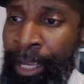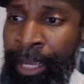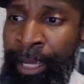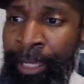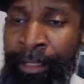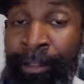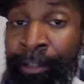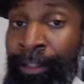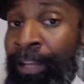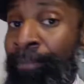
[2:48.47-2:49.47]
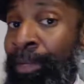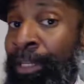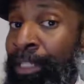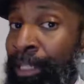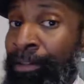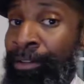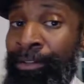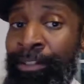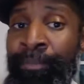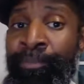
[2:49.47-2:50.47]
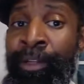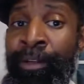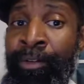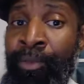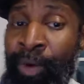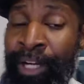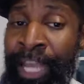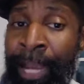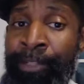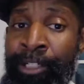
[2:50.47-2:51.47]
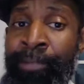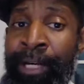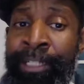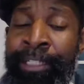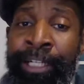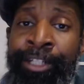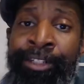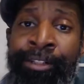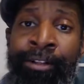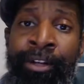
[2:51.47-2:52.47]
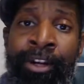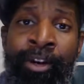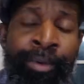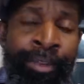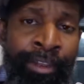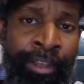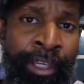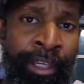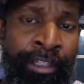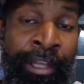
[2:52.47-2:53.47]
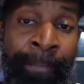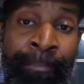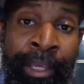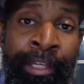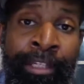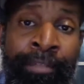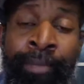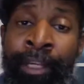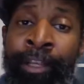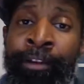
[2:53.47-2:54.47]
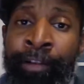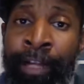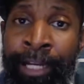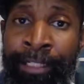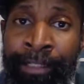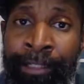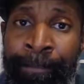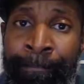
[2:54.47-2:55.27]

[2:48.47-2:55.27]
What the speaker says: And let me tell you something. What captured my attention were the things that piqued my curiosity.